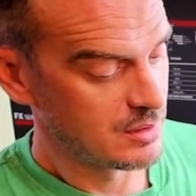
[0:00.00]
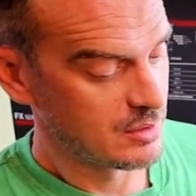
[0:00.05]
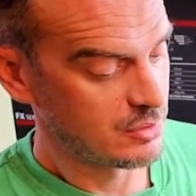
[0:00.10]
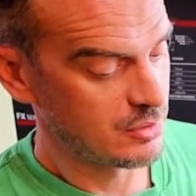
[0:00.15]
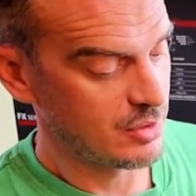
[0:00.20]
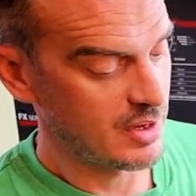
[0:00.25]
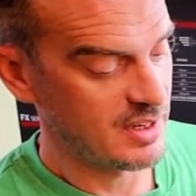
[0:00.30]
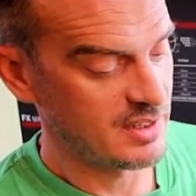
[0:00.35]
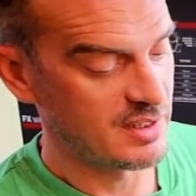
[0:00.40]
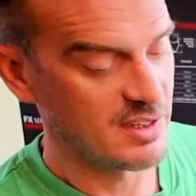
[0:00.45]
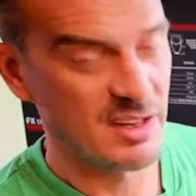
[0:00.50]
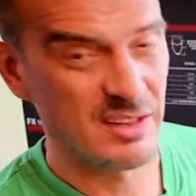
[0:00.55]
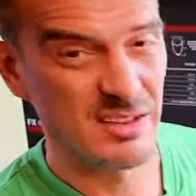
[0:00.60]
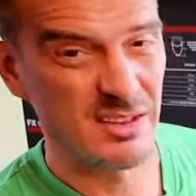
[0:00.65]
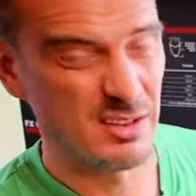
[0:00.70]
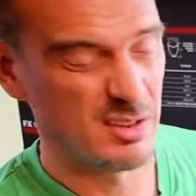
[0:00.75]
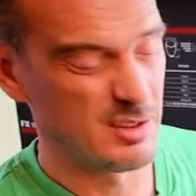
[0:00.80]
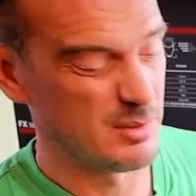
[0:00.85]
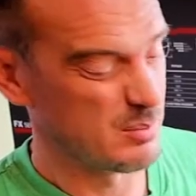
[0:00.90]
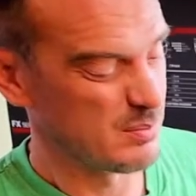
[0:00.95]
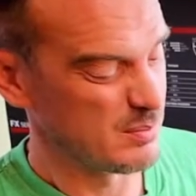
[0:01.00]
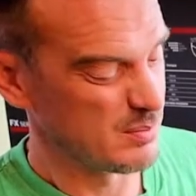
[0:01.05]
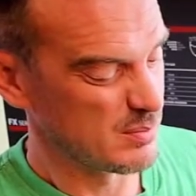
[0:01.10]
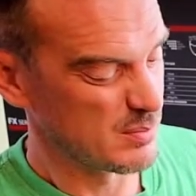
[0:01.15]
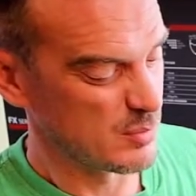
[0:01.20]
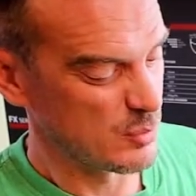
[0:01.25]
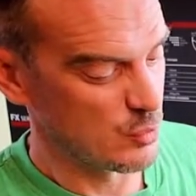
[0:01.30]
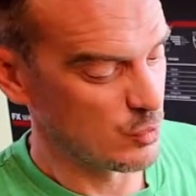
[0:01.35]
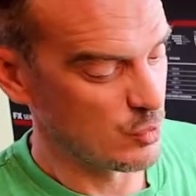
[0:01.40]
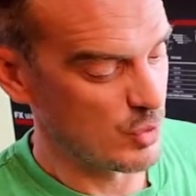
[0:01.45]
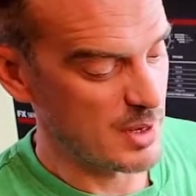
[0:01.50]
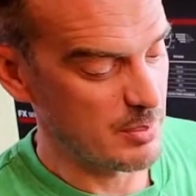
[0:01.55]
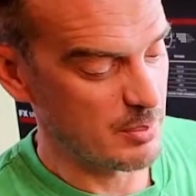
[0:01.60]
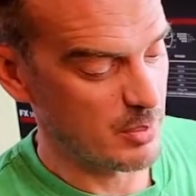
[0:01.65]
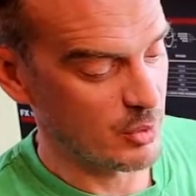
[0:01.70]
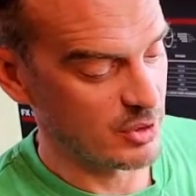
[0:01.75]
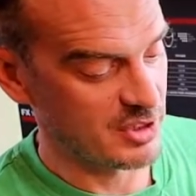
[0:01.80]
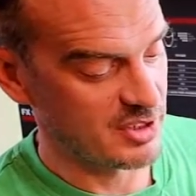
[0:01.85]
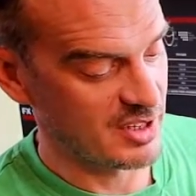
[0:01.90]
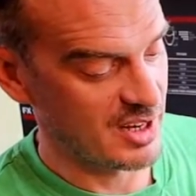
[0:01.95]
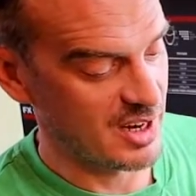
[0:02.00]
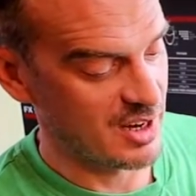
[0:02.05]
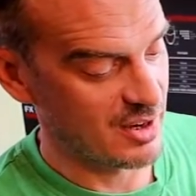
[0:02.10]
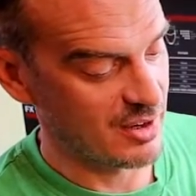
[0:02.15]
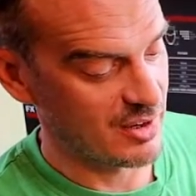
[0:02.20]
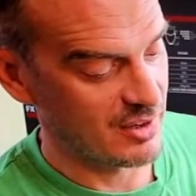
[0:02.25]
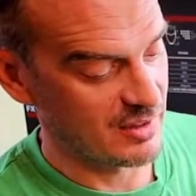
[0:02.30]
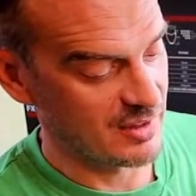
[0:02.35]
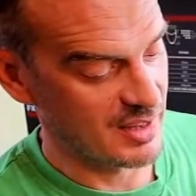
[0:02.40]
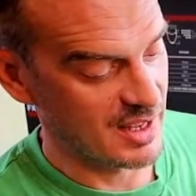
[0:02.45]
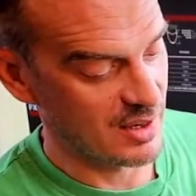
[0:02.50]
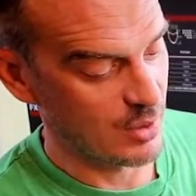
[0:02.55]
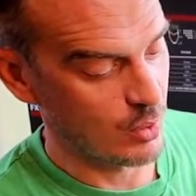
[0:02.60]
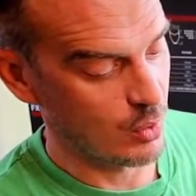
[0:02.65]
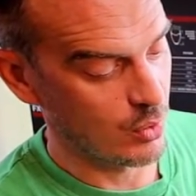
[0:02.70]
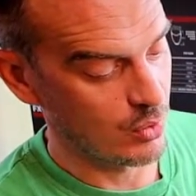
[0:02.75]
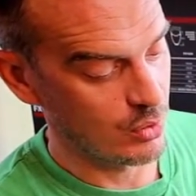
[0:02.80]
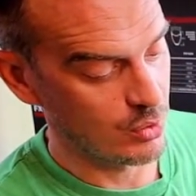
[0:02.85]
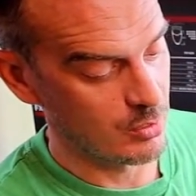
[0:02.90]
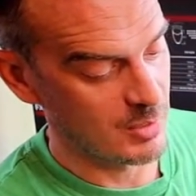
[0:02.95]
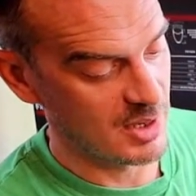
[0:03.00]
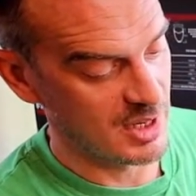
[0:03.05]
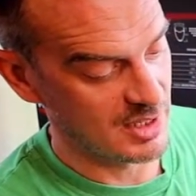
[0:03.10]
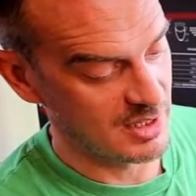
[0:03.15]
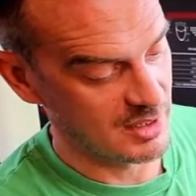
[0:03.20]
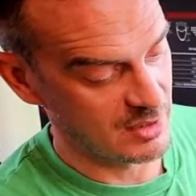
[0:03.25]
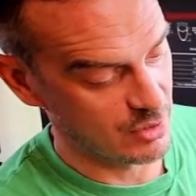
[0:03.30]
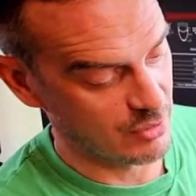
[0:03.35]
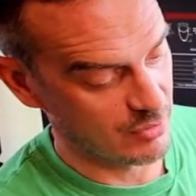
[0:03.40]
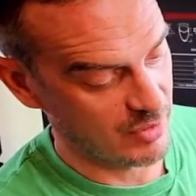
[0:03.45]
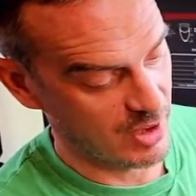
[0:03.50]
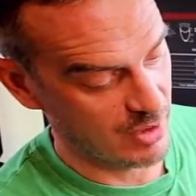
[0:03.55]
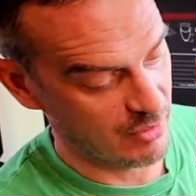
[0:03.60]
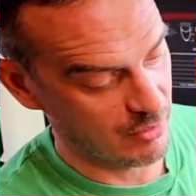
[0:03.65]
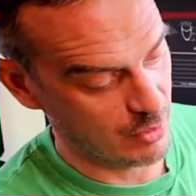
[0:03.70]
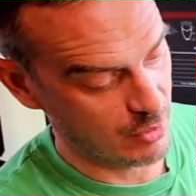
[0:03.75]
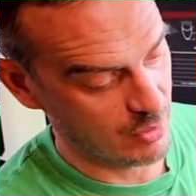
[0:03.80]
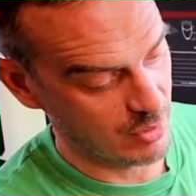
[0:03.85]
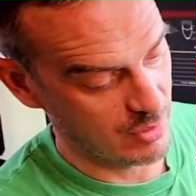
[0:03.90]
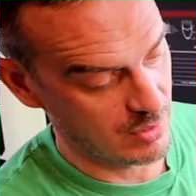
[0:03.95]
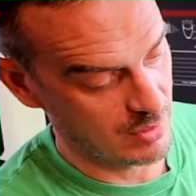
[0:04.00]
trying not to rip or tear that hole you made in your valve hole.